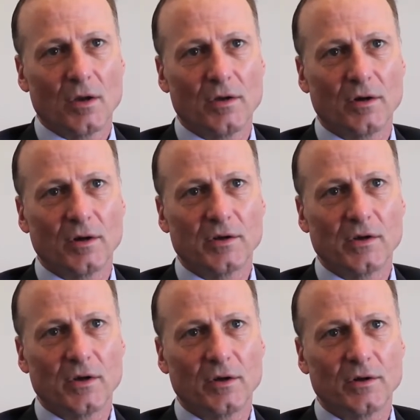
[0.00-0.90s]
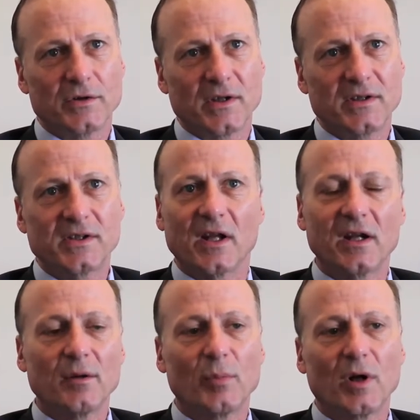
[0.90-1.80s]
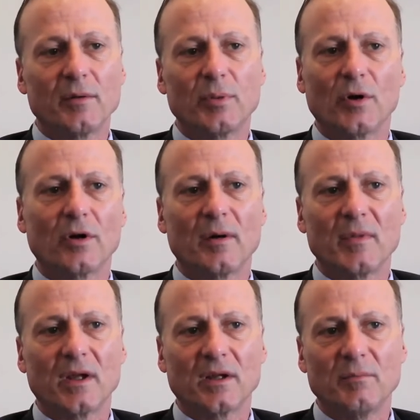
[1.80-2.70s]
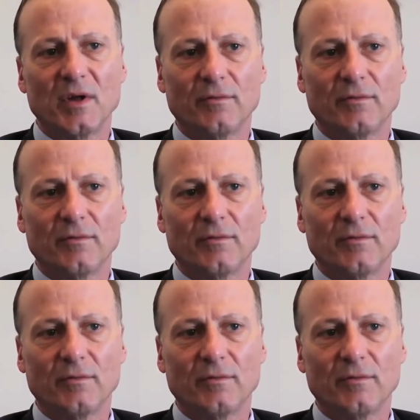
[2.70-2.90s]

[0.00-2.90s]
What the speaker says: there is a study abroad program that can be